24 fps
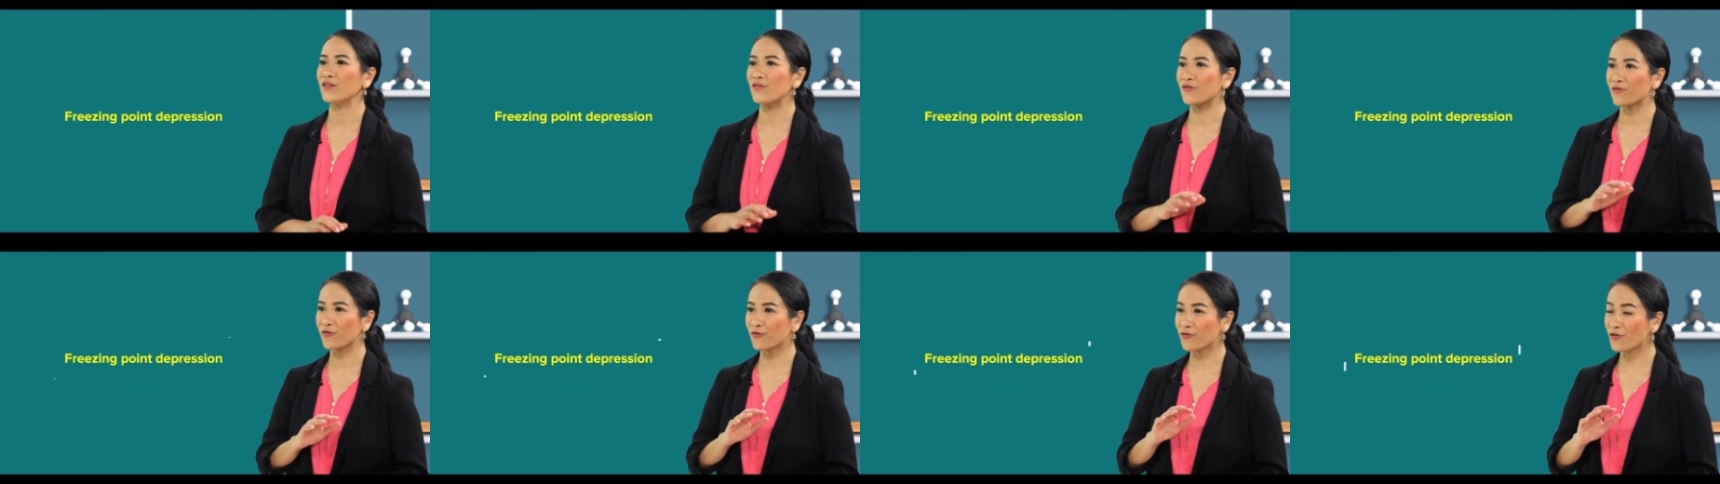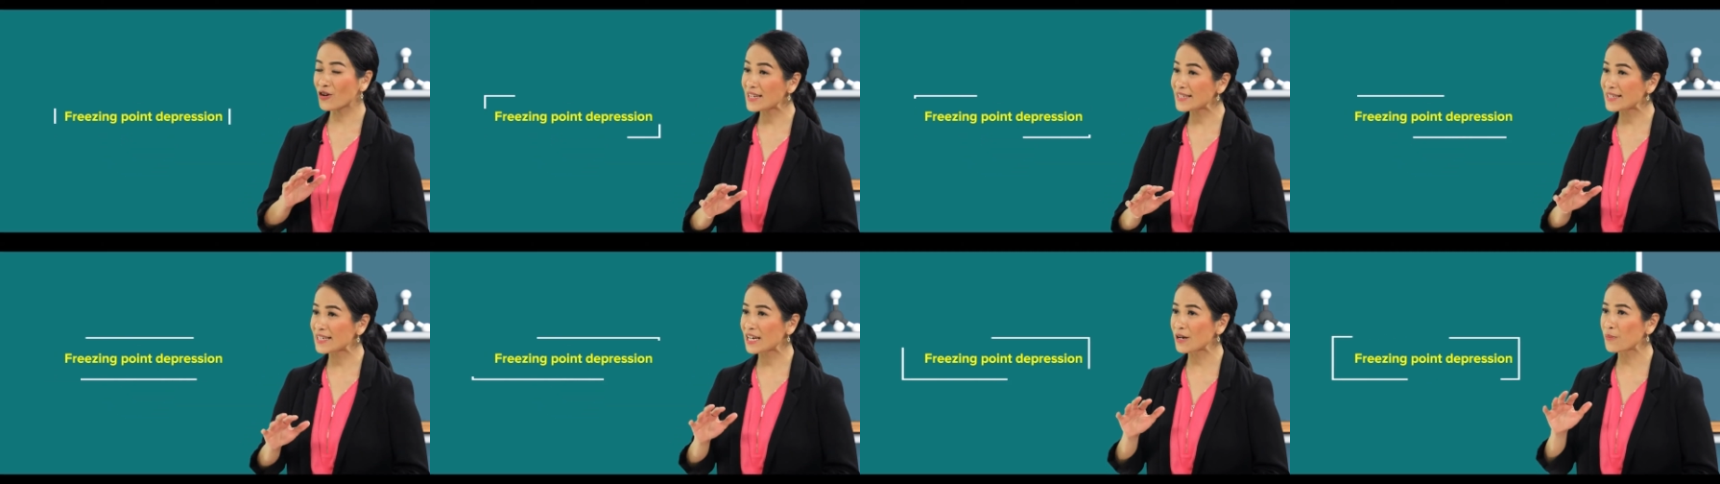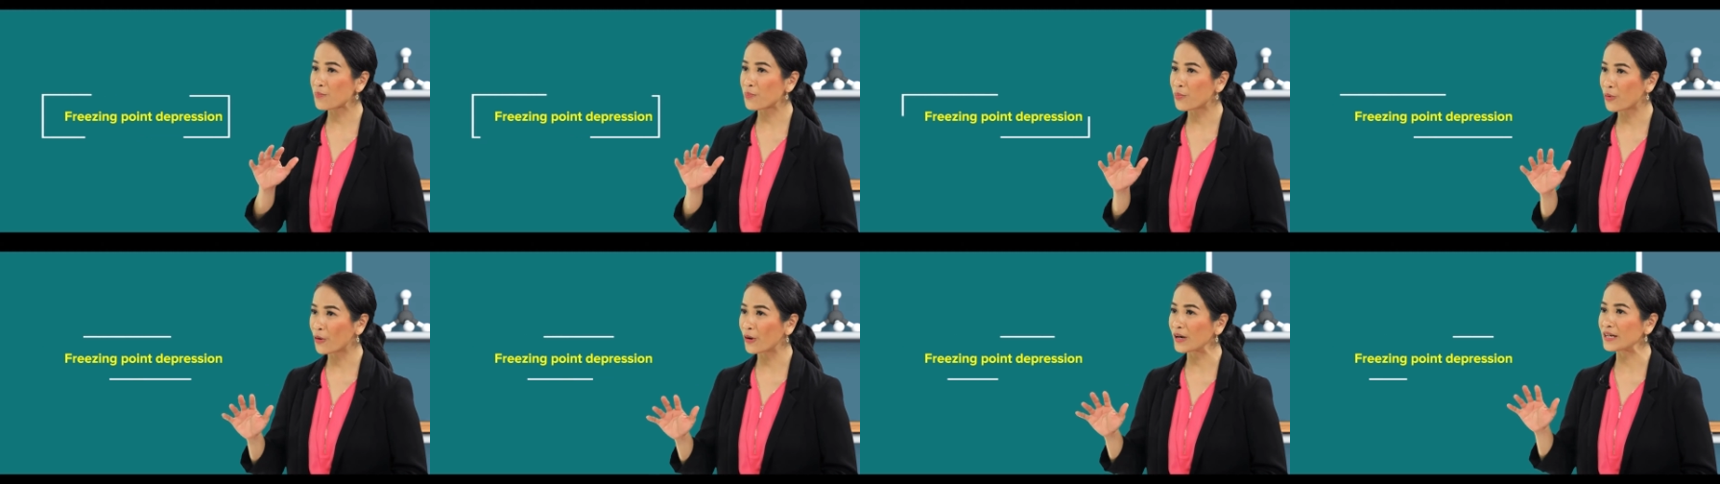the
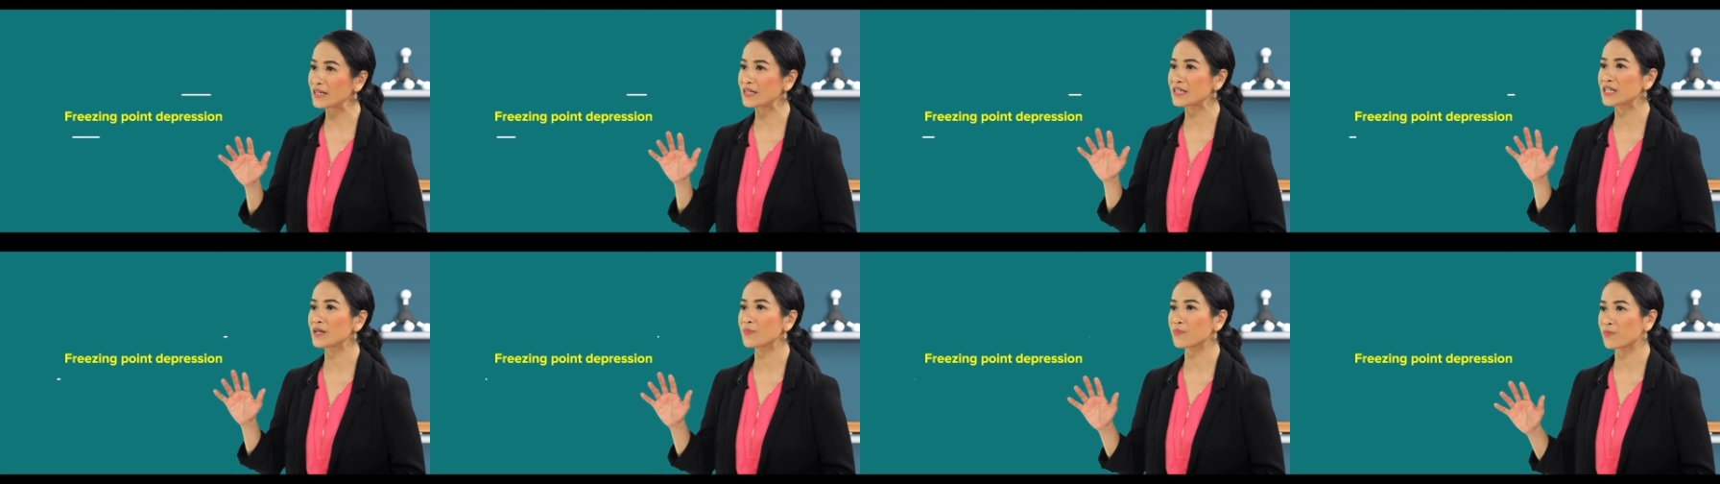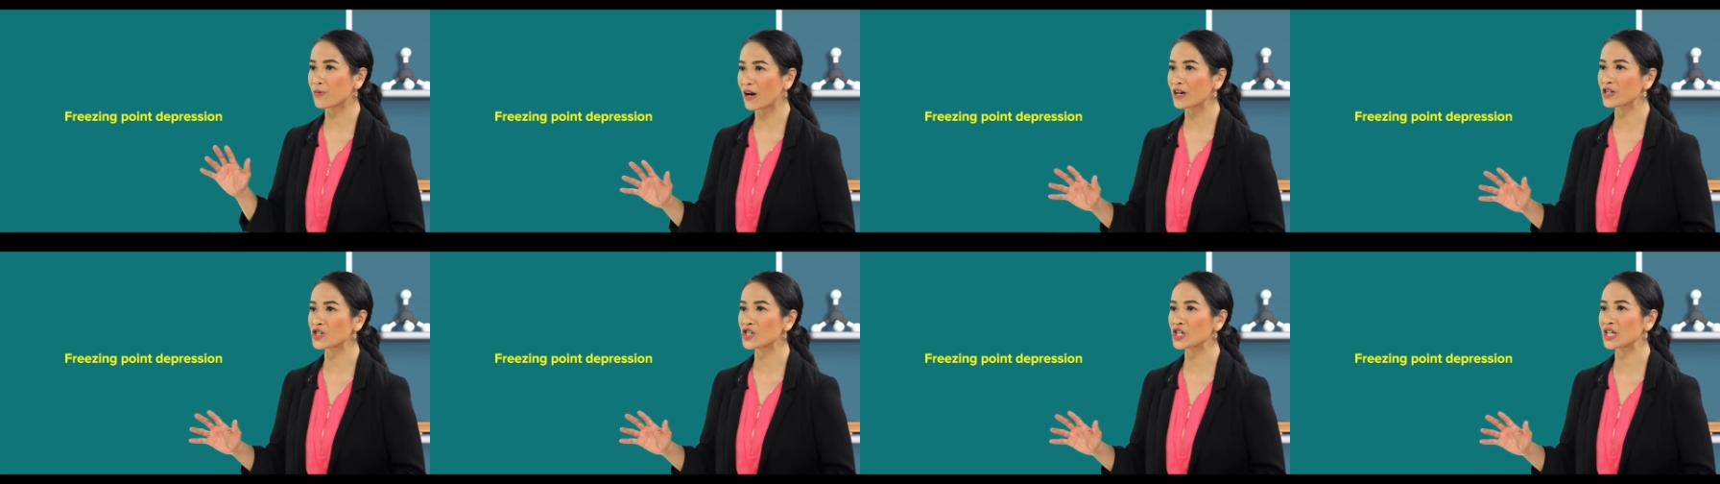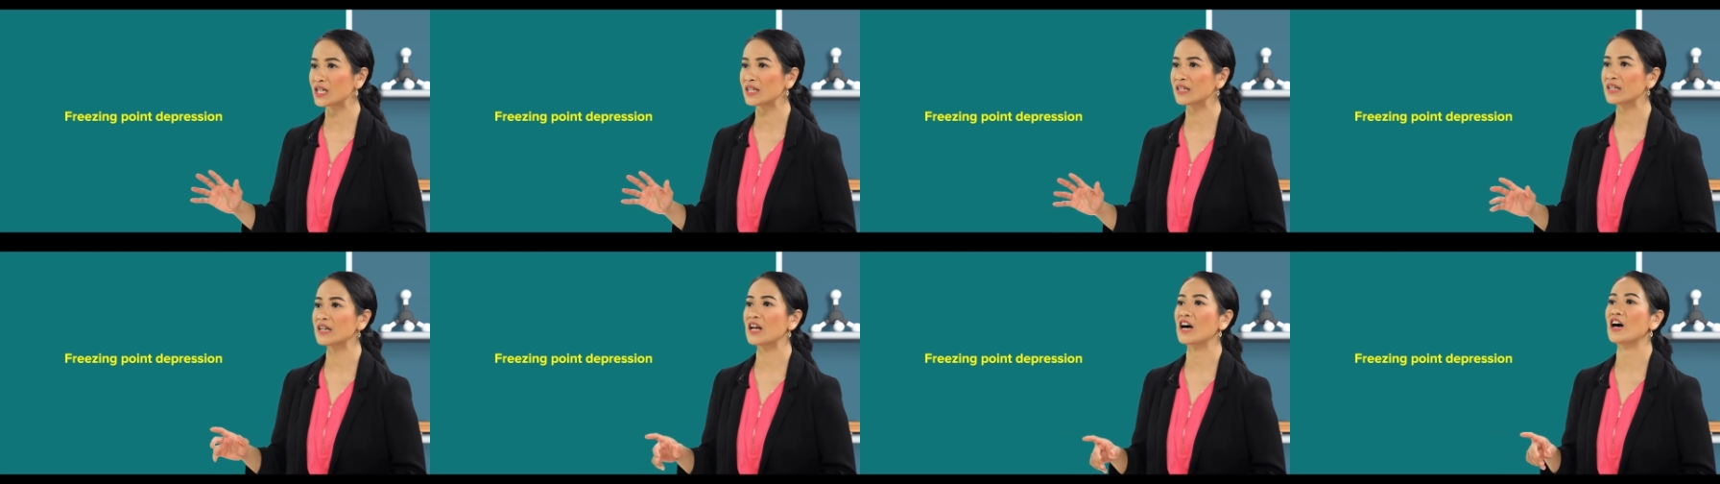freezing point
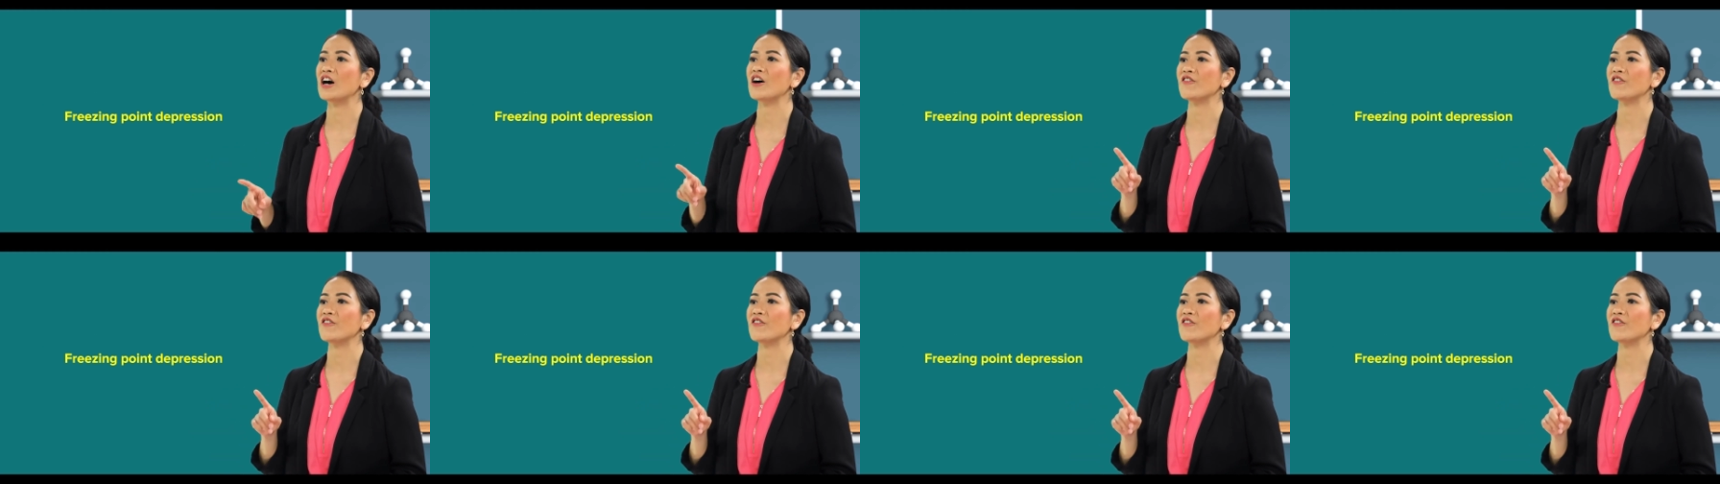depression